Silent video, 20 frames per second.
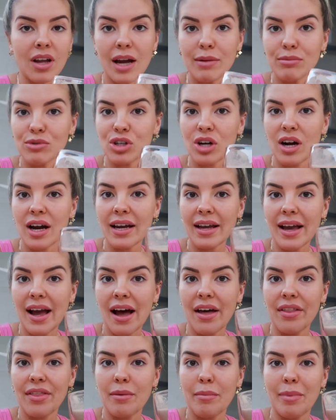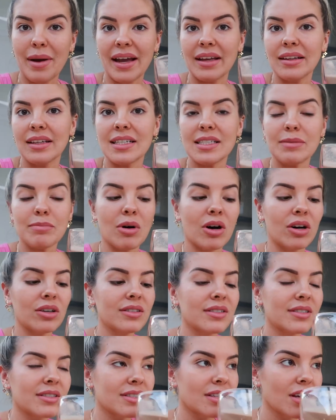I'm trying out the Bailey's
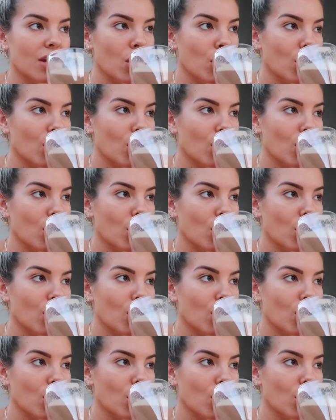pods.